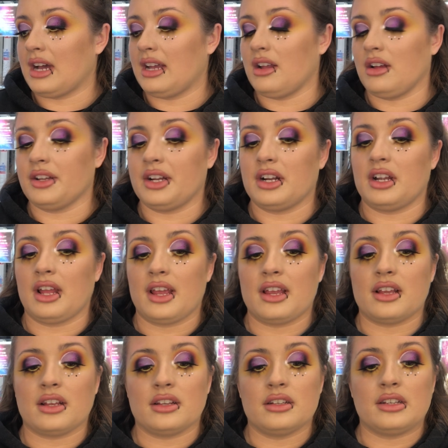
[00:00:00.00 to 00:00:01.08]
And all your
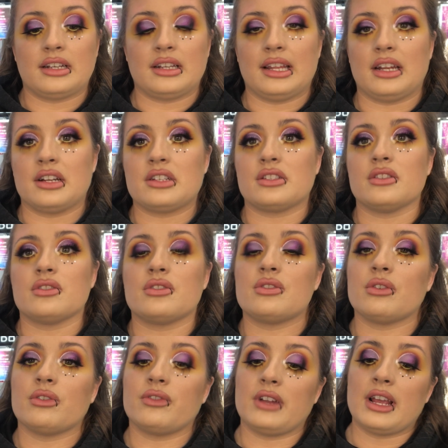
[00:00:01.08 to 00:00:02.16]
like glitters and
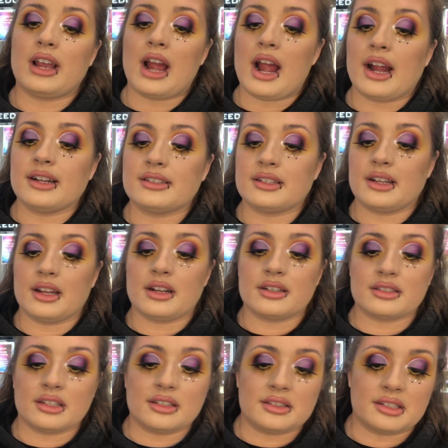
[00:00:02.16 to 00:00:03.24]
stuff like art
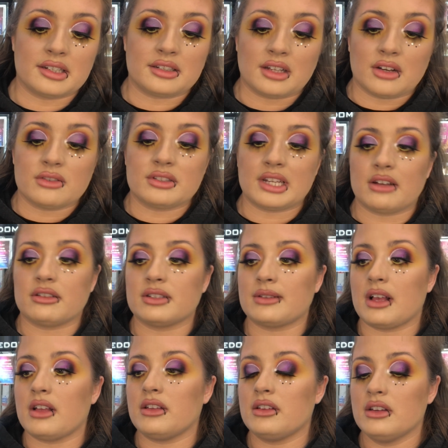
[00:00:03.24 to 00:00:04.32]
glitters, it'll stick those down as
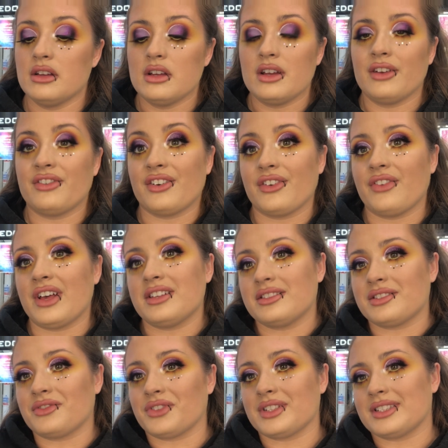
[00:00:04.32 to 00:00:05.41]
well for
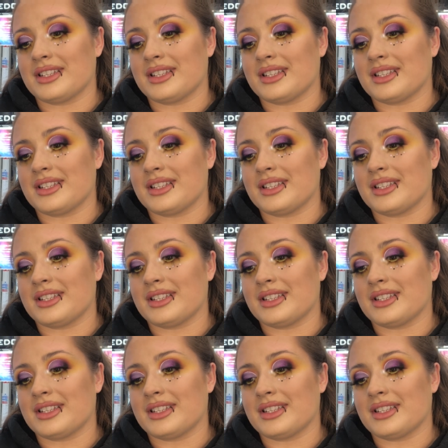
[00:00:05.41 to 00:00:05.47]
festival